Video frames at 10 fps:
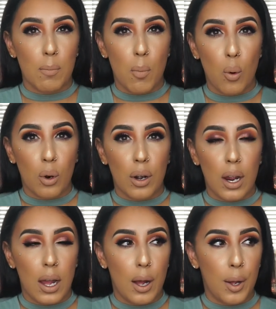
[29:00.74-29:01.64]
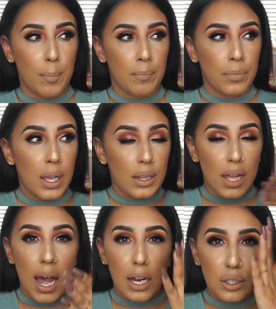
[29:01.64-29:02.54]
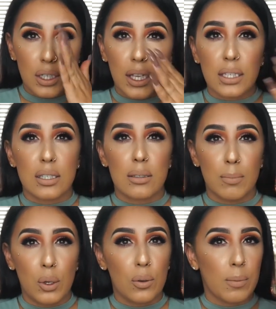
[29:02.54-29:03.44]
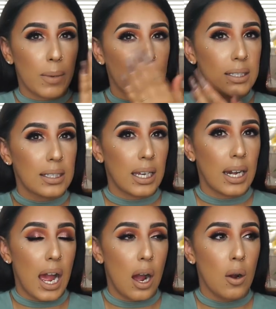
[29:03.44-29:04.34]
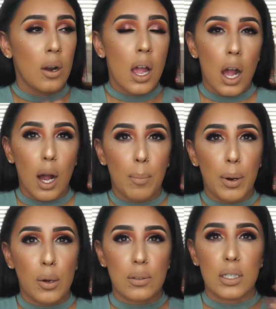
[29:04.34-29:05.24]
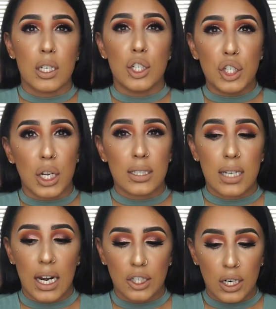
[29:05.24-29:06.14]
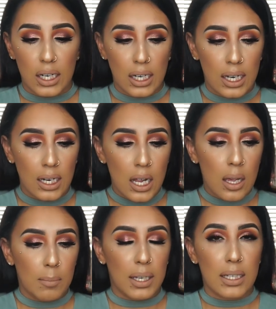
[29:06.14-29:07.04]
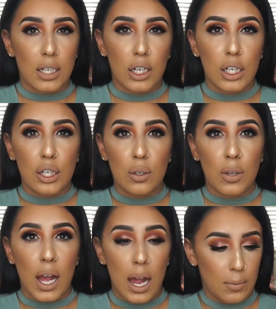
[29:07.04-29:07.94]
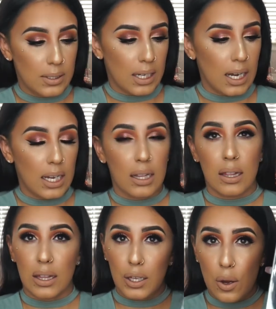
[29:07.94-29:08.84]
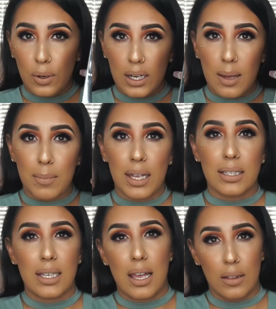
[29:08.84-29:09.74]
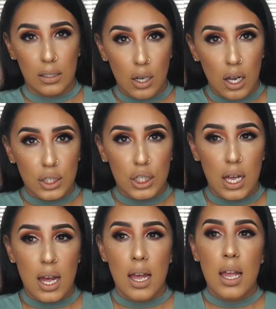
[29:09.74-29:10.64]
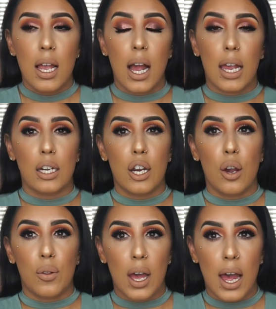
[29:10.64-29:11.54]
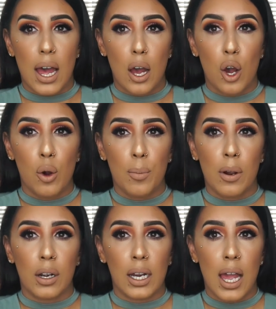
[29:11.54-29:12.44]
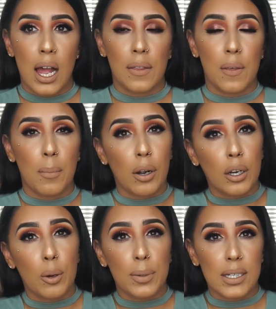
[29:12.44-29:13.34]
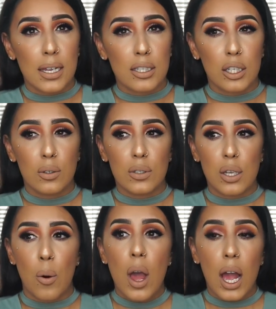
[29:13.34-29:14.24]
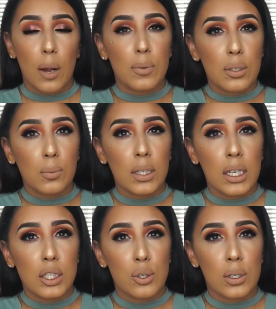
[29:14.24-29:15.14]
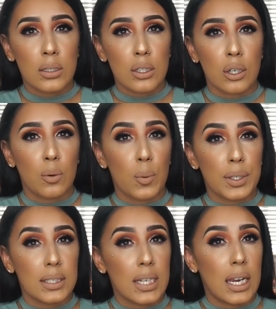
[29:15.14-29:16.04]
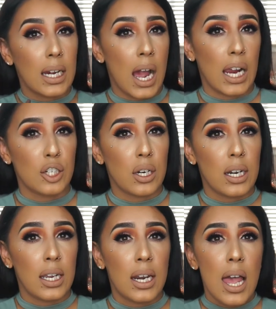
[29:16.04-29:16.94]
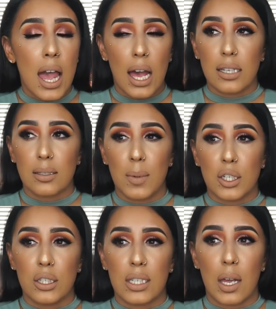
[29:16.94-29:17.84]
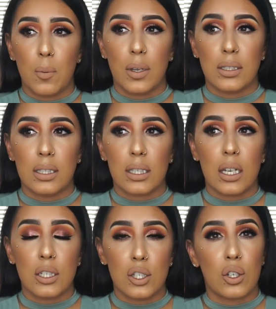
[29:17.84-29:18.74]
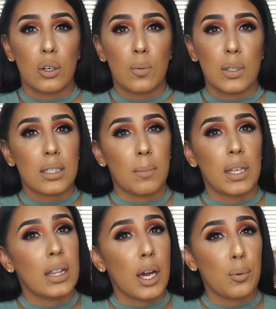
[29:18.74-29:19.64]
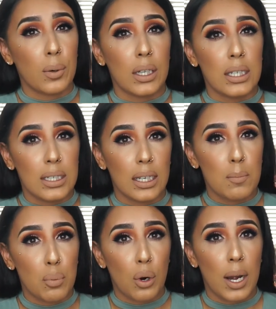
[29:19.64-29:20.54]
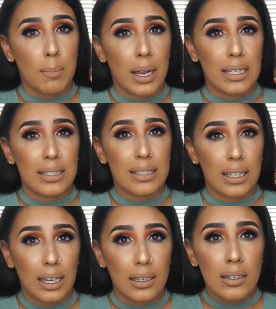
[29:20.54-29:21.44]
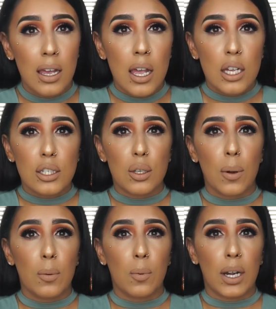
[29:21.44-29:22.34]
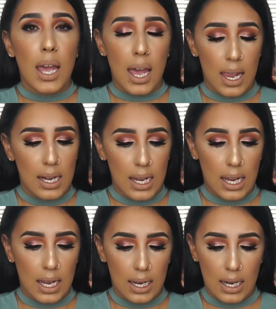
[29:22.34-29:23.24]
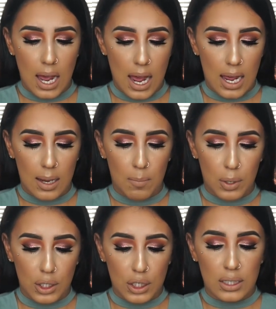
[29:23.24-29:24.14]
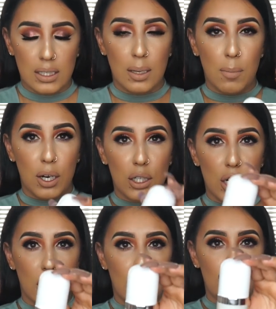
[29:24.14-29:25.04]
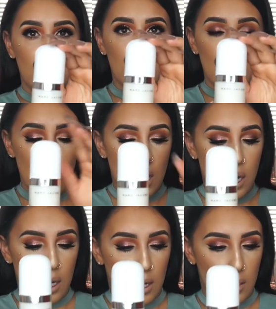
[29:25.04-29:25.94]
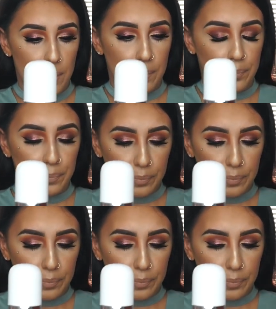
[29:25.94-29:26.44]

more um, that actually like smoothed my skin out opposed to just hydrating it because I already knew that I was getting coconut mist and the tatcha. I know that at home already had the Mario Badescu so I wasn't really too concerned with staying hydrated as much as I was concerned with something that really did prime my skin. So I went ahead and I purchased the Marc Jacobs um,